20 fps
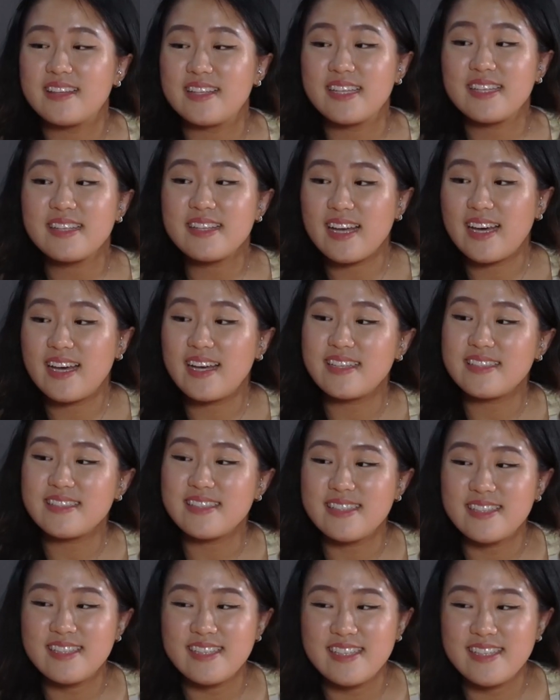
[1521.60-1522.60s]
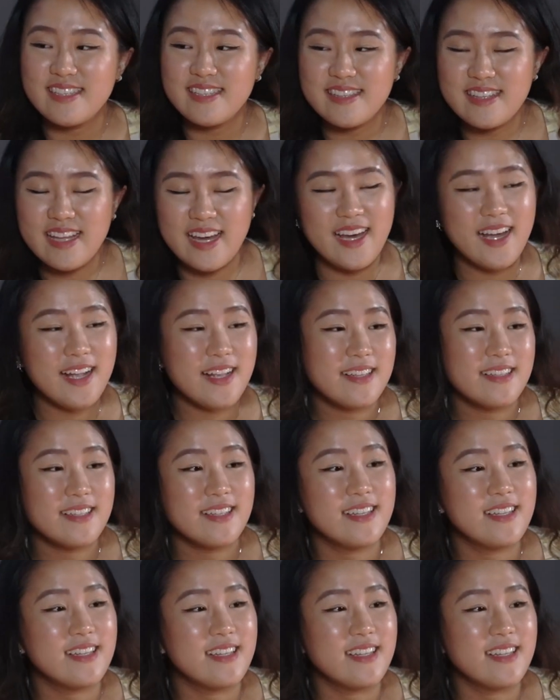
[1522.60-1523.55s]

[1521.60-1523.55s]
I think that that